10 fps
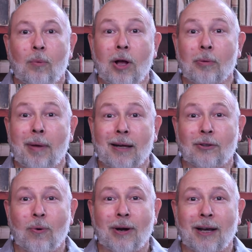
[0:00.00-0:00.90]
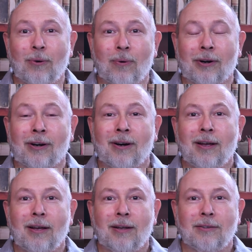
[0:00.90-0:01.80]
Welcome back to Koine Korner.
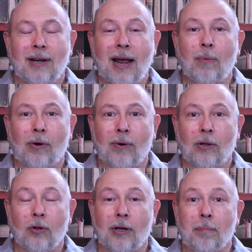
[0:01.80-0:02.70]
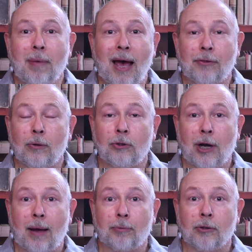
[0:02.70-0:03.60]
Today we're going to look at Matthew
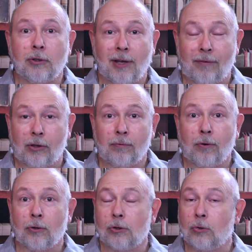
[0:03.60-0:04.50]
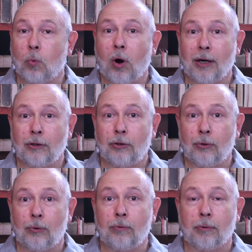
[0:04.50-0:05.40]
chapter seven, verses one and
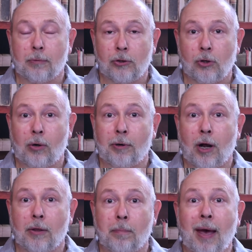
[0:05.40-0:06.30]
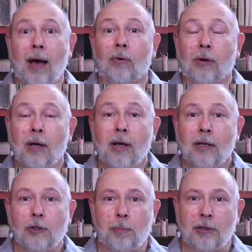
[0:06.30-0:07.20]
two from the Sermon on the Mount.
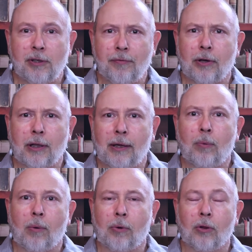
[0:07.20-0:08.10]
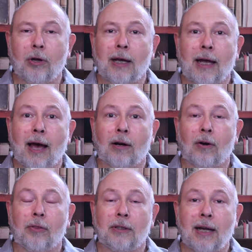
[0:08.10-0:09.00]
Specifically, what we're looking at
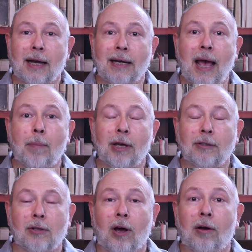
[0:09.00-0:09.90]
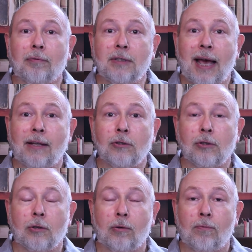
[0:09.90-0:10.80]
are the dynamics of
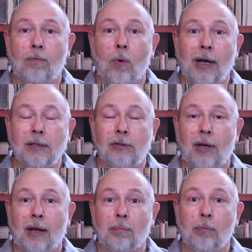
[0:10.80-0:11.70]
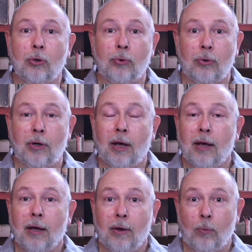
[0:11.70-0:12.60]
tense, voice, and mood
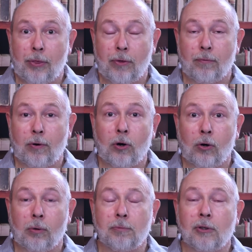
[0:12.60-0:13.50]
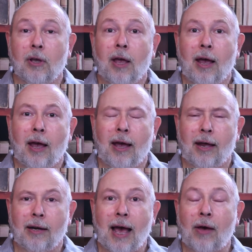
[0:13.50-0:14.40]
with the verbs
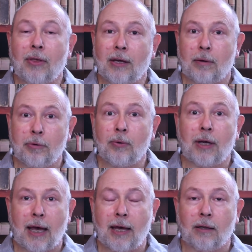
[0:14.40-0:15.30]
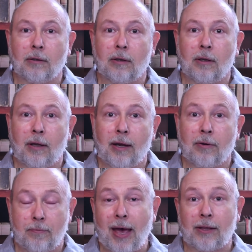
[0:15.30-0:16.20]
and how they communicate and
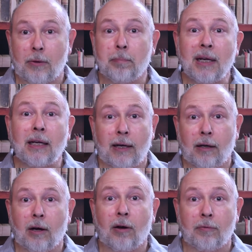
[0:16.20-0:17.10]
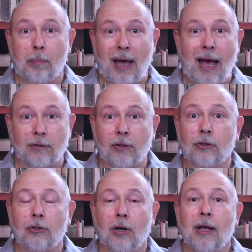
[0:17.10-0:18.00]
affect the meaning of the
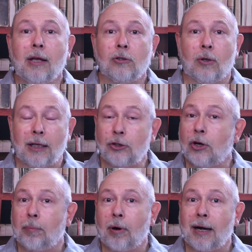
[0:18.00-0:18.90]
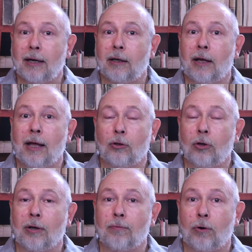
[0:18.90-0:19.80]
passage. So let's jump right in and
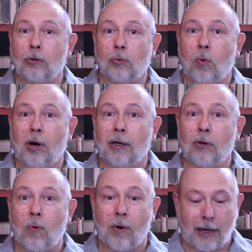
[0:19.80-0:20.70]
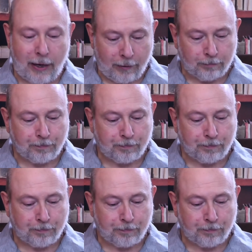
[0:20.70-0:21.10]
look at verse one in Koine.